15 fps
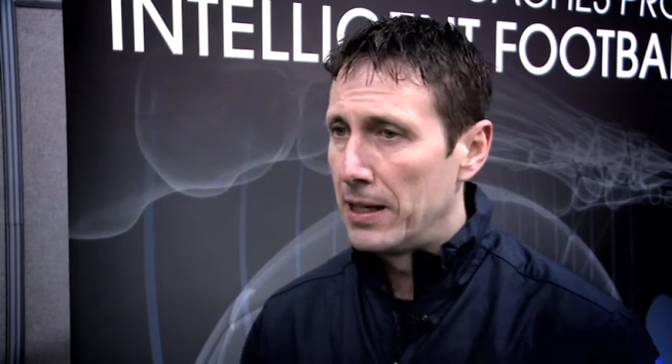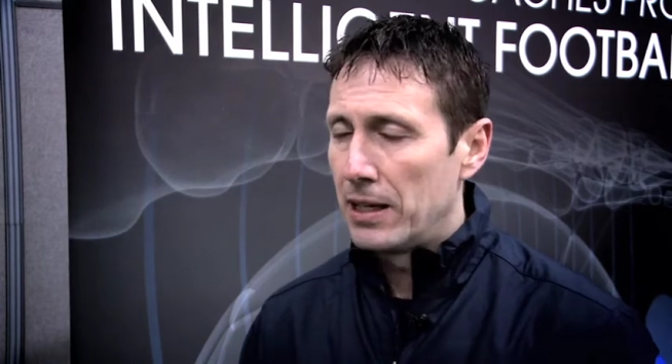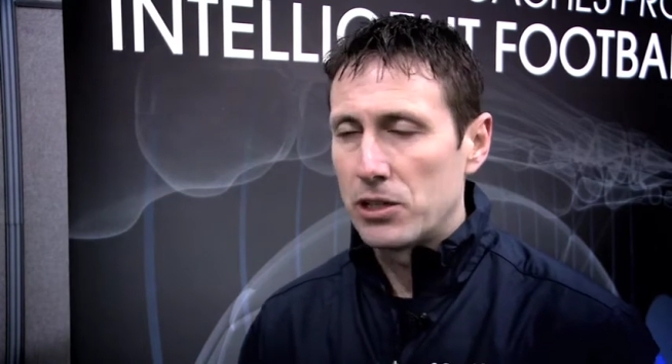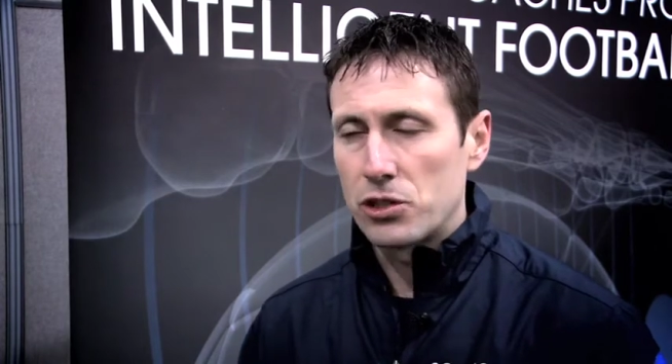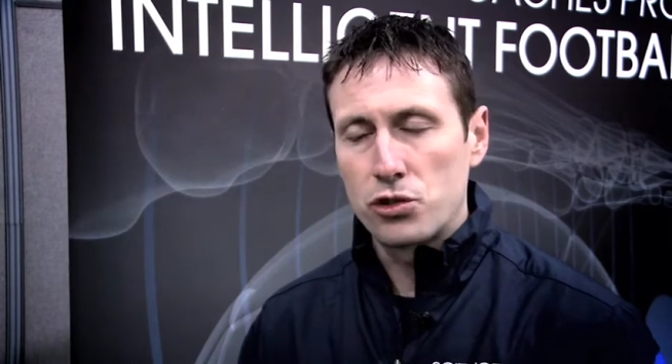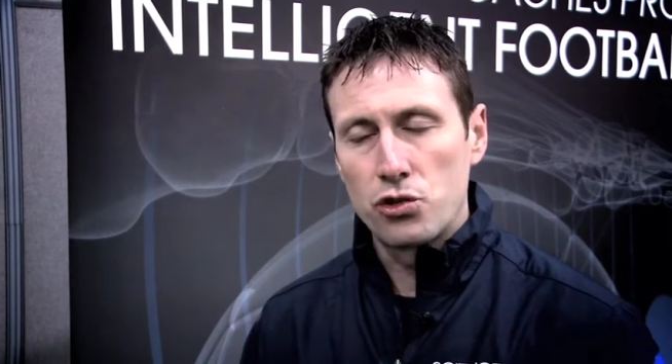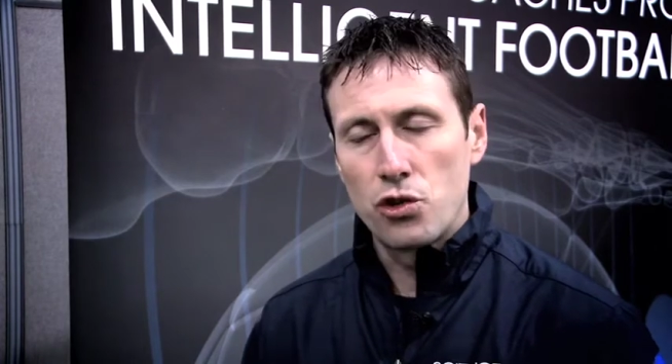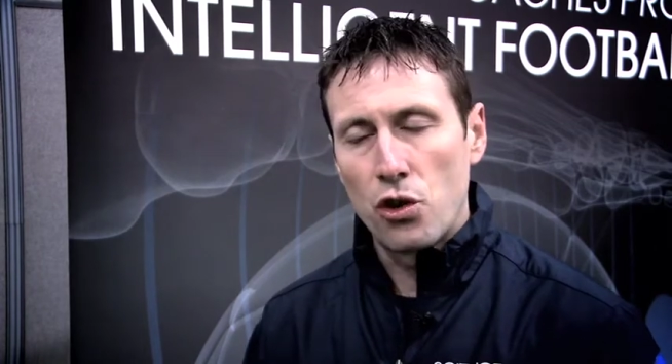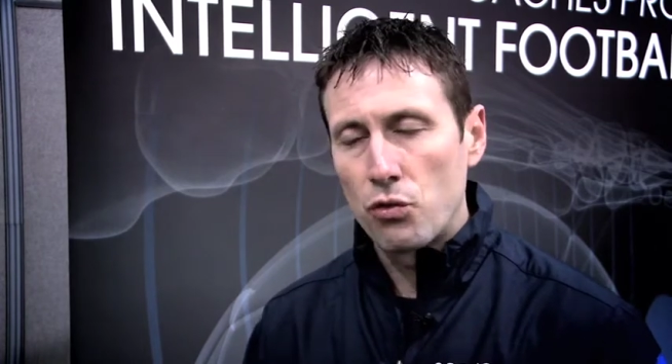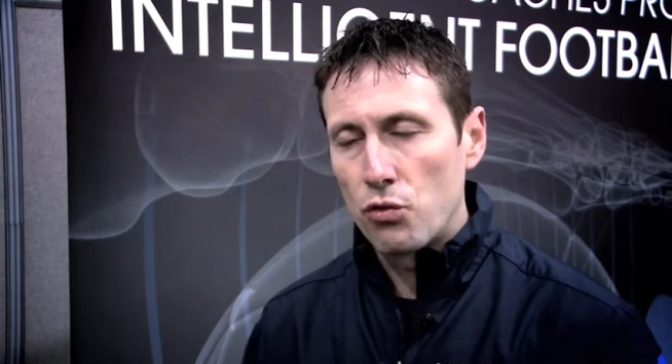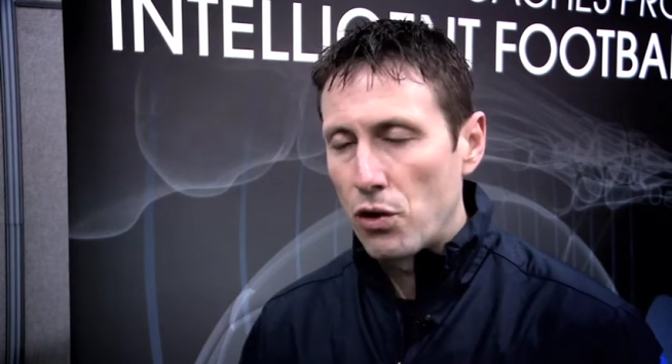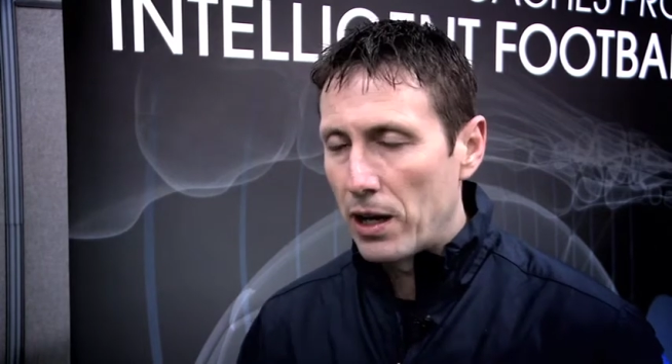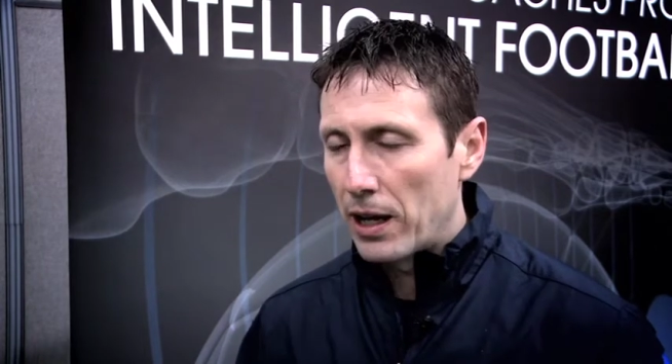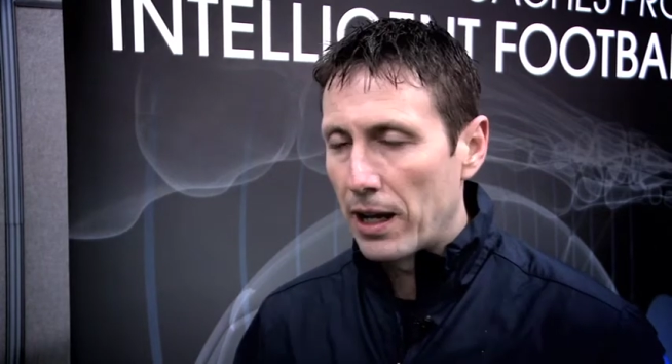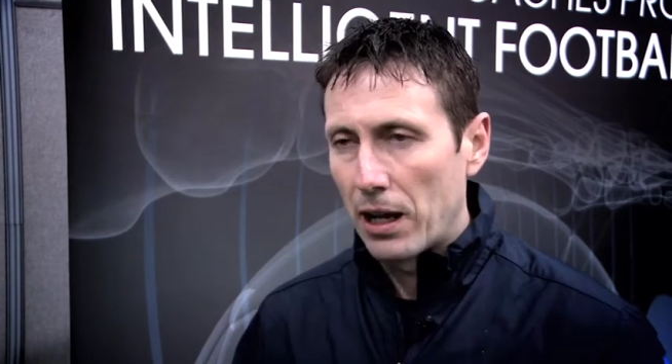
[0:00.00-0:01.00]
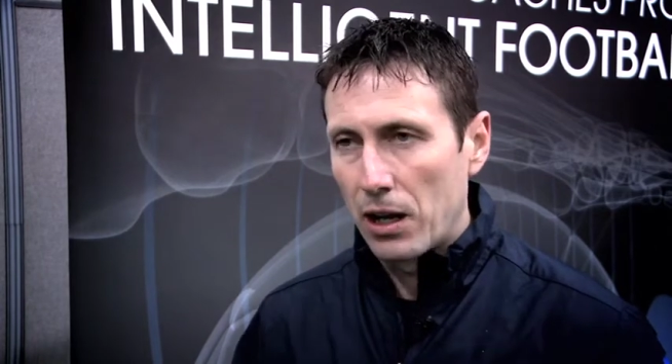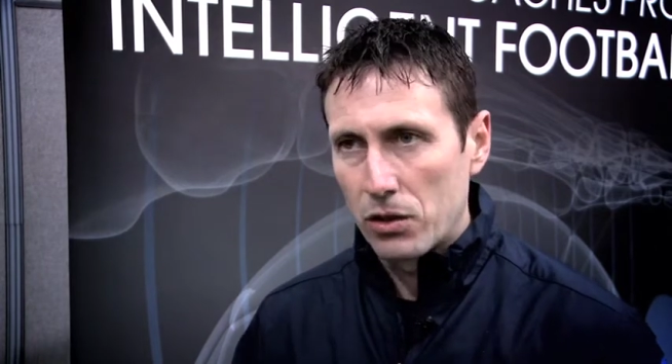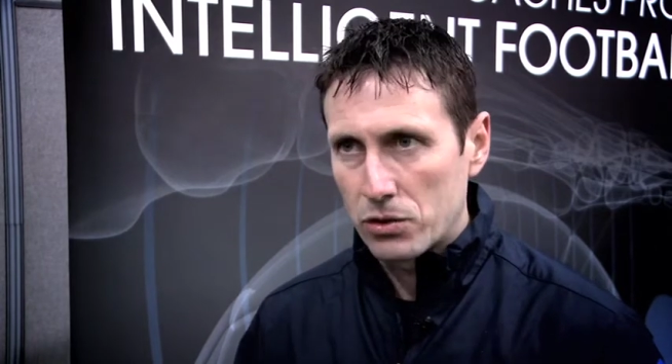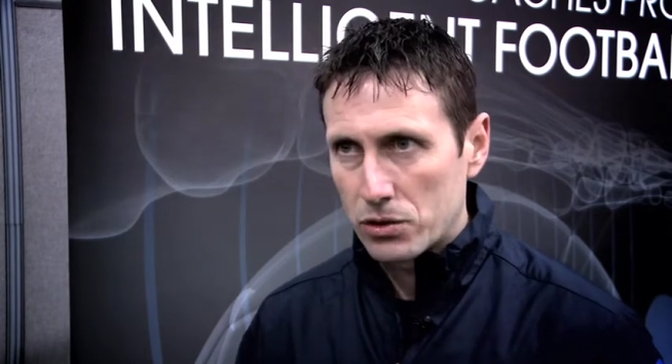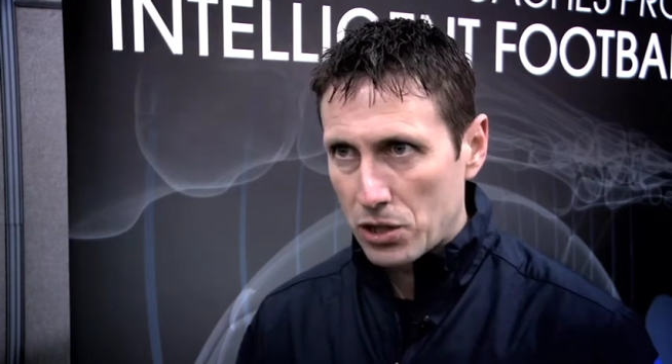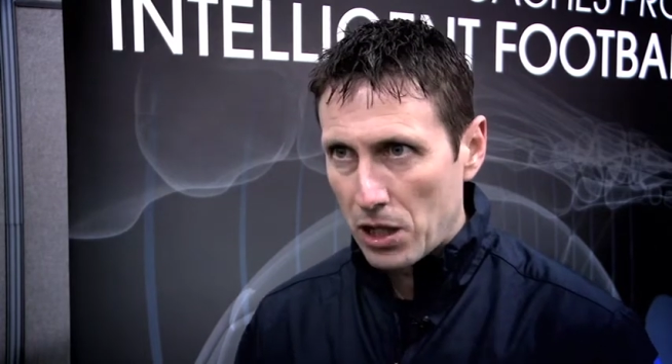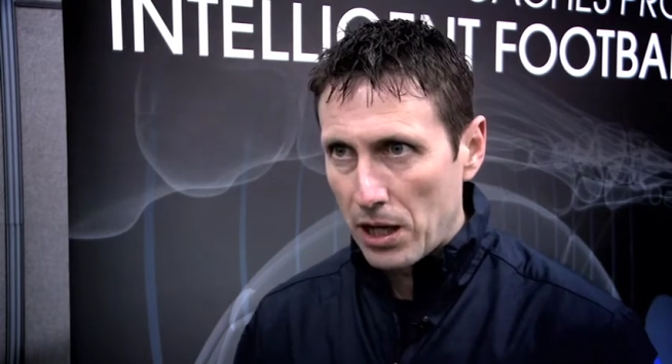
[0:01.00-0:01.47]
It's not really a
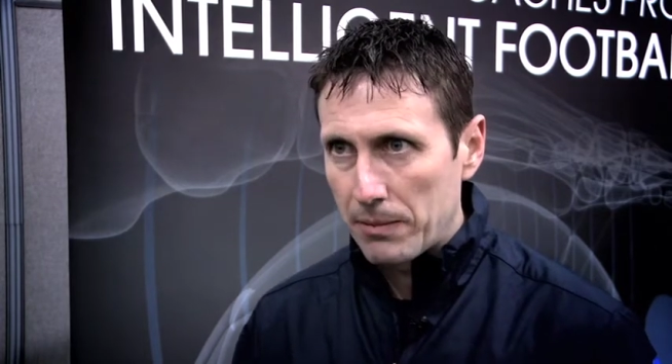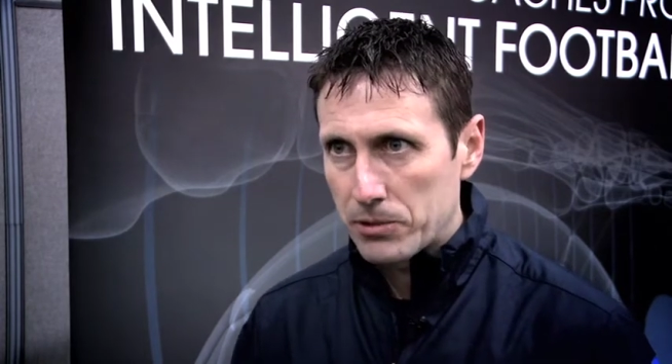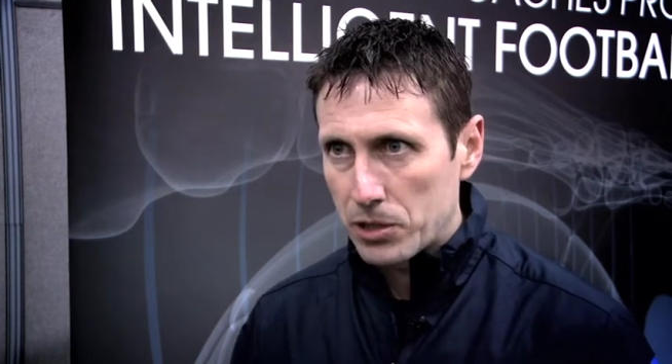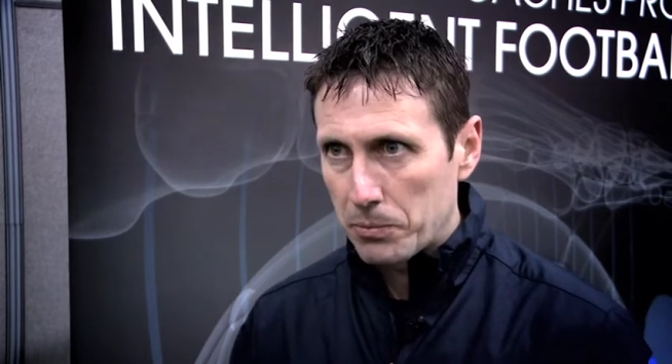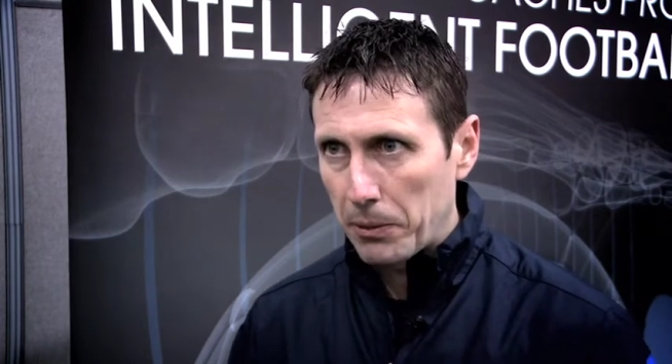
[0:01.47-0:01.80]
long time to